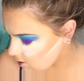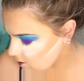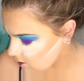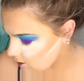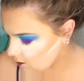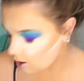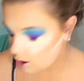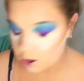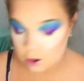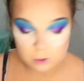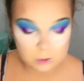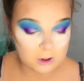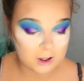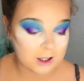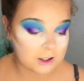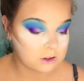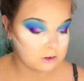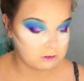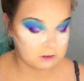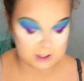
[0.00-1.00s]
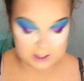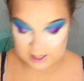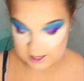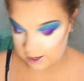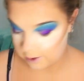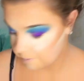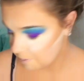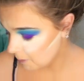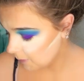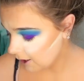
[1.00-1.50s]
see it. Oh well, I don't really
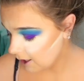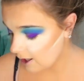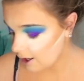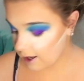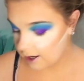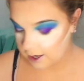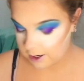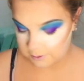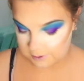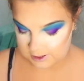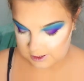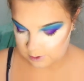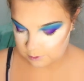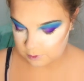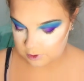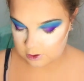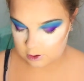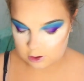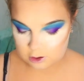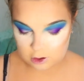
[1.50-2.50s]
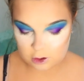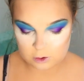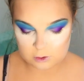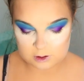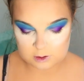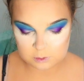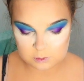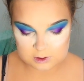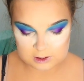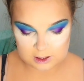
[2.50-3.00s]
care. Anyways, we're gonna go
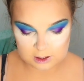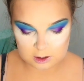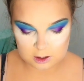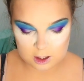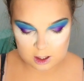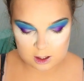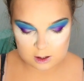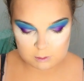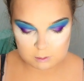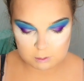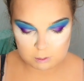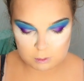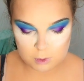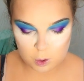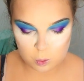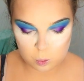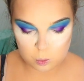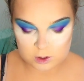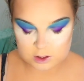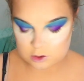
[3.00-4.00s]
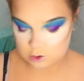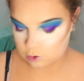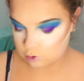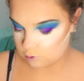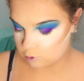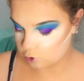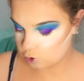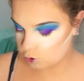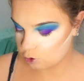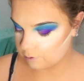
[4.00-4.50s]
in with a
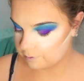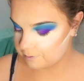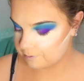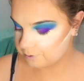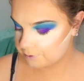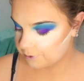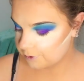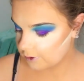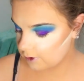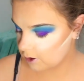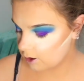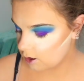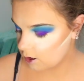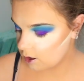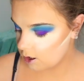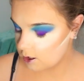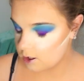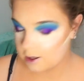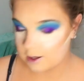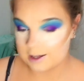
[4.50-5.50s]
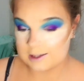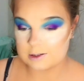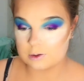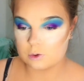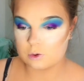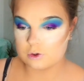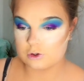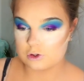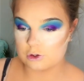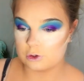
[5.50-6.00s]
M124 and
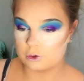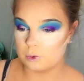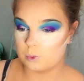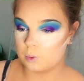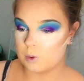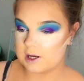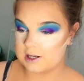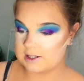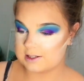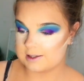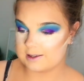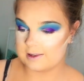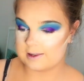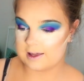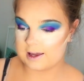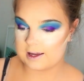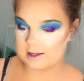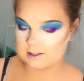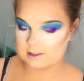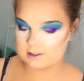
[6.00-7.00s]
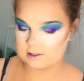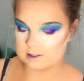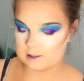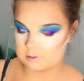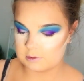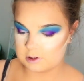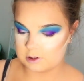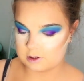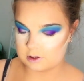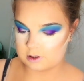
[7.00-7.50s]
also wet that.
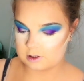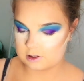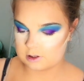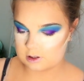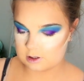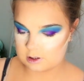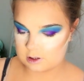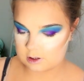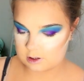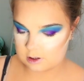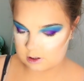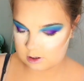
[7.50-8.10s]
Let me just.